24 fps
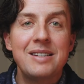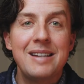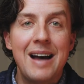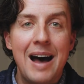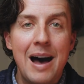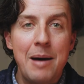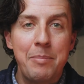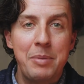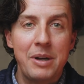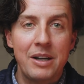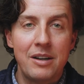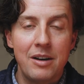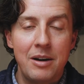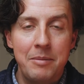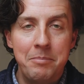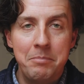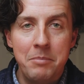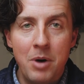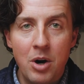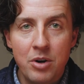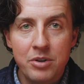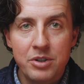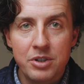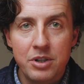topic
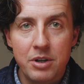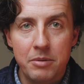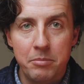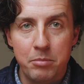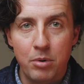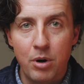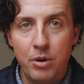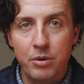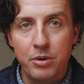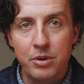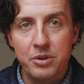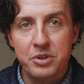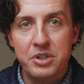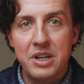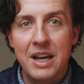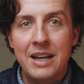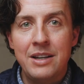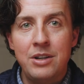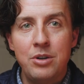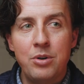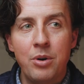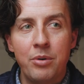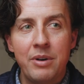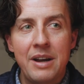amongst brokers, and
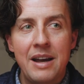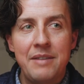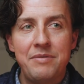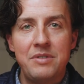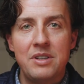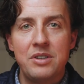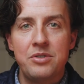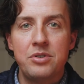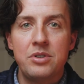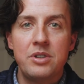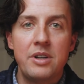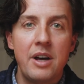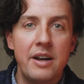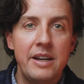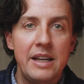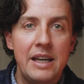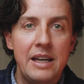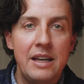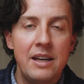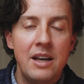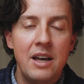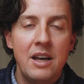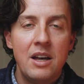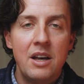you don't have to
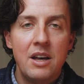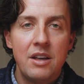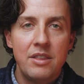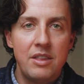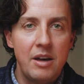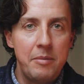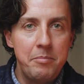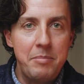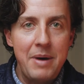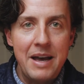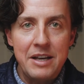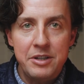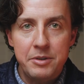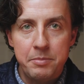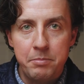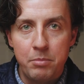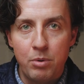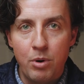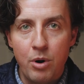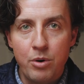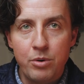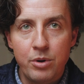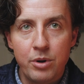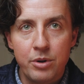study the best
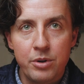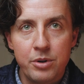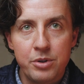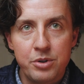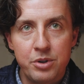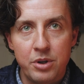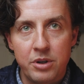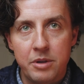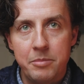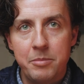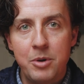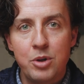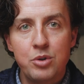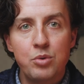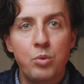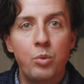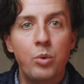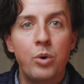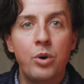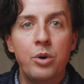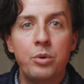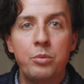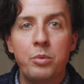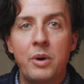brokers or the most
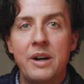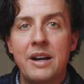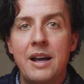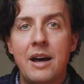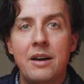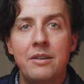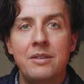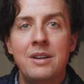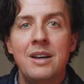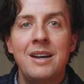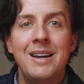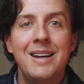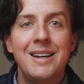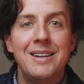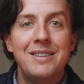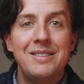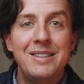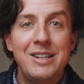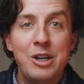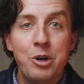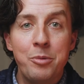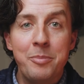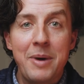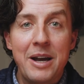world-renowned
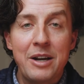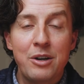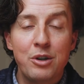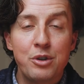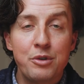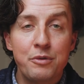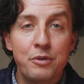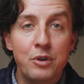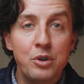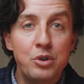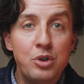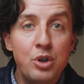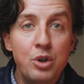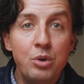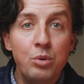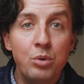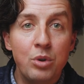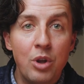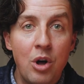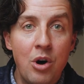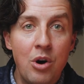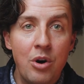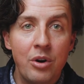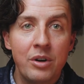deal makers for too
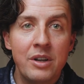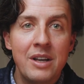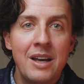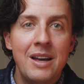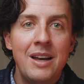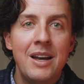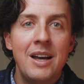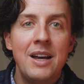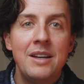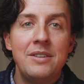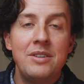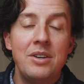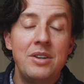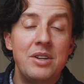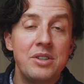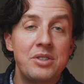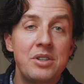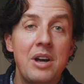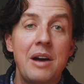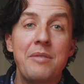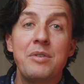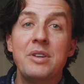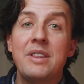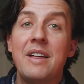long to
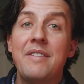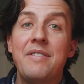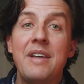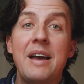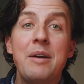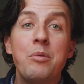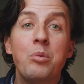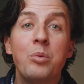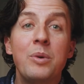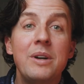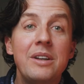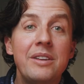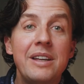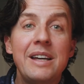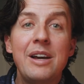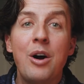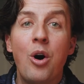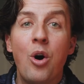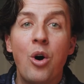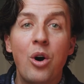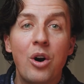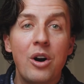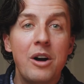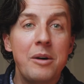discover that they really
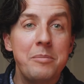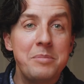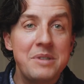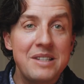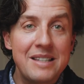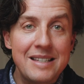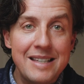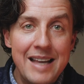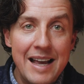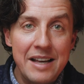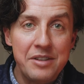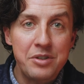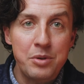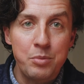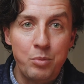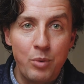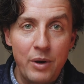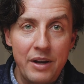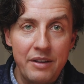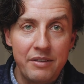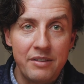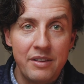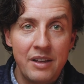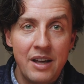are obsessed
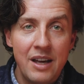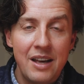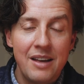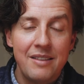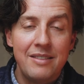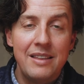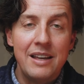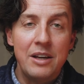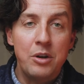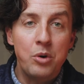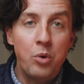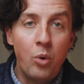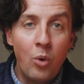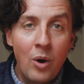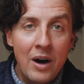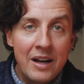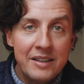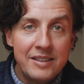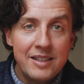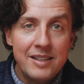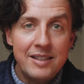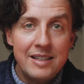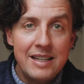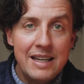with the
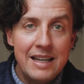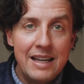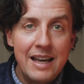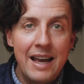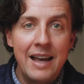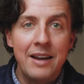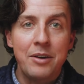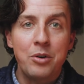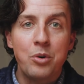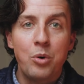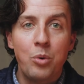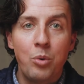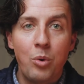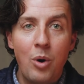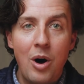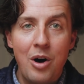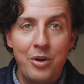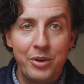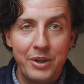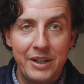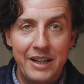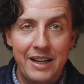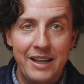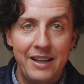quantity and
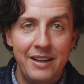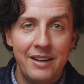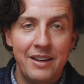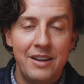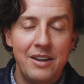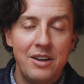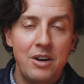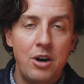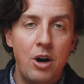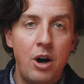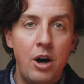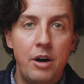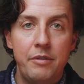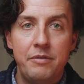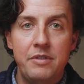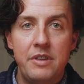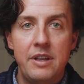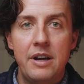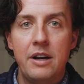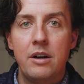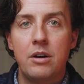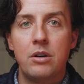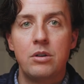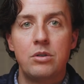quality of
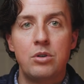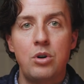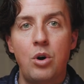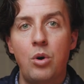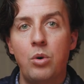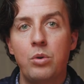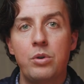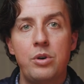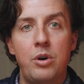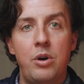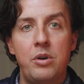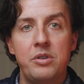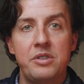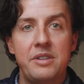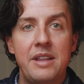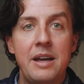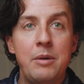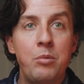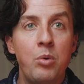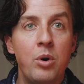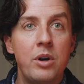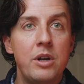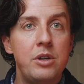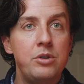their cold calls. They
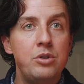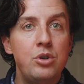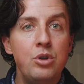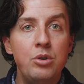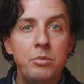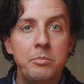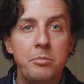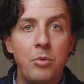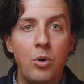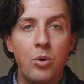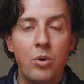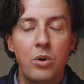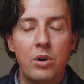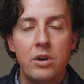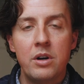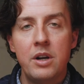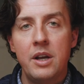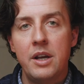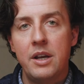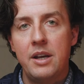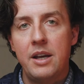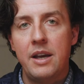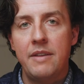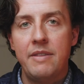want to do more
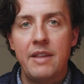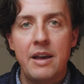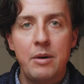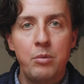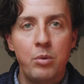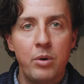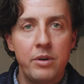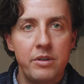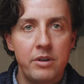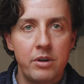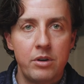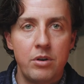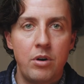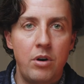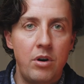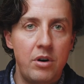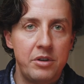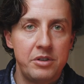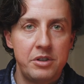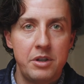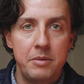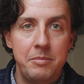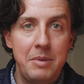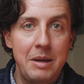and they want the
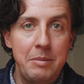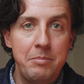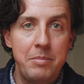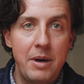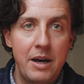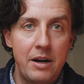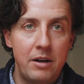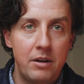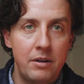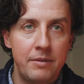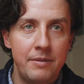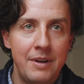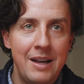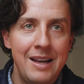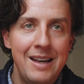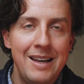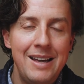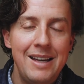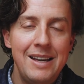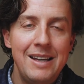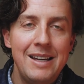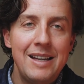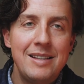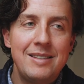calls to be better.
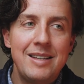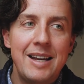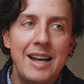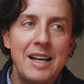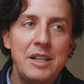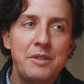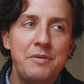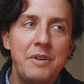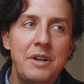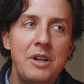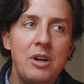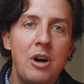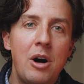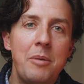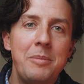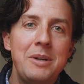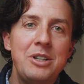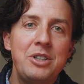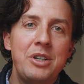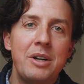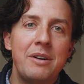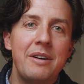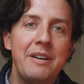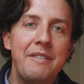In today's video, I'll be
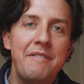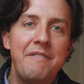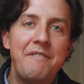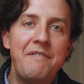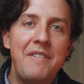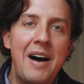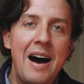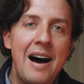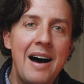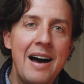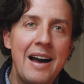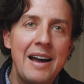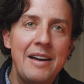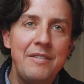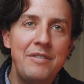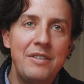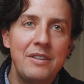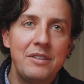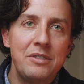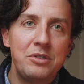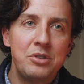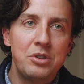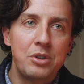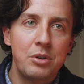sharing 5
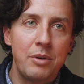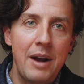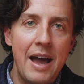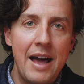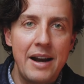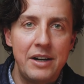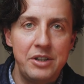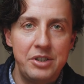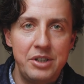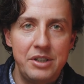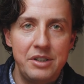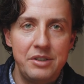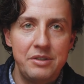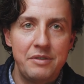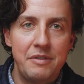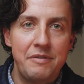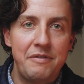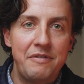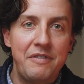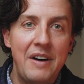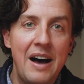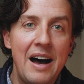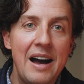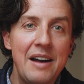strategies,
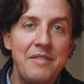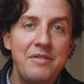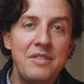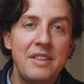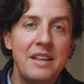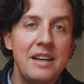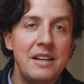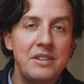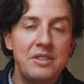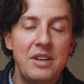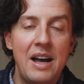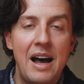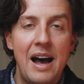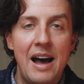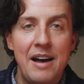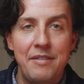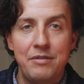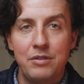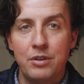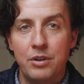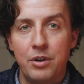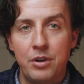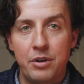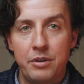5 things I've
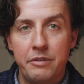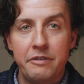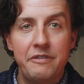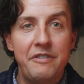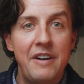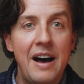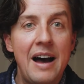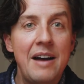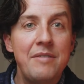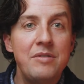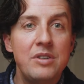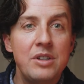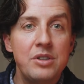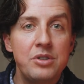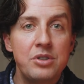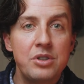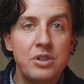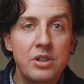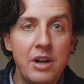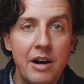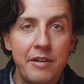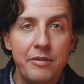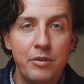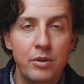learned, 5
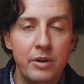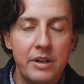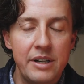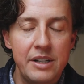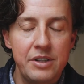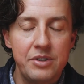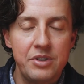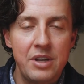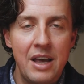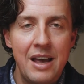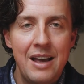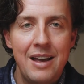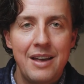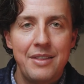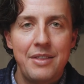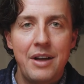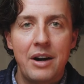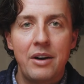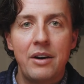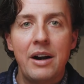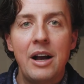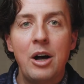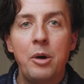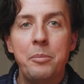discoveries that
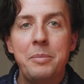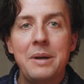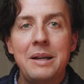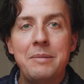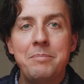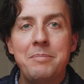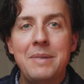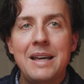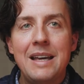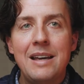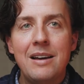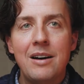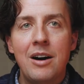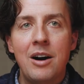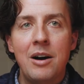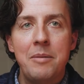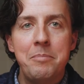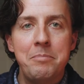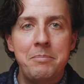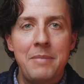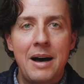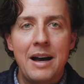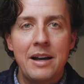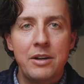are helping me
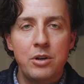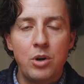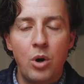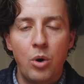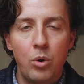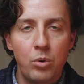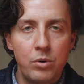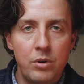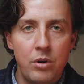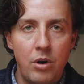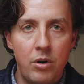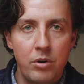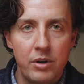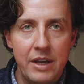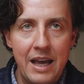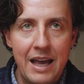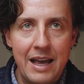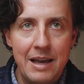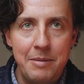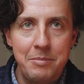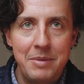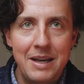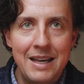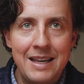up my cold call
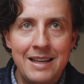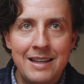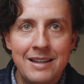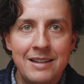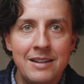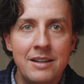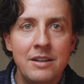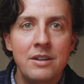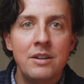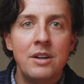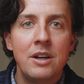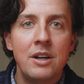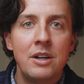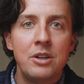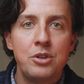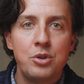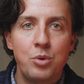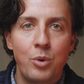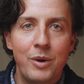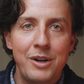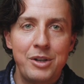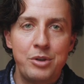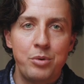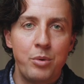game in
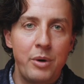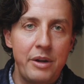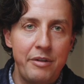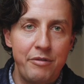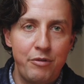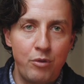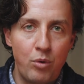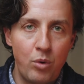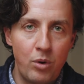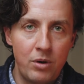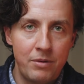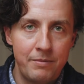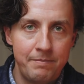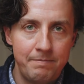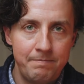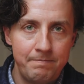2024.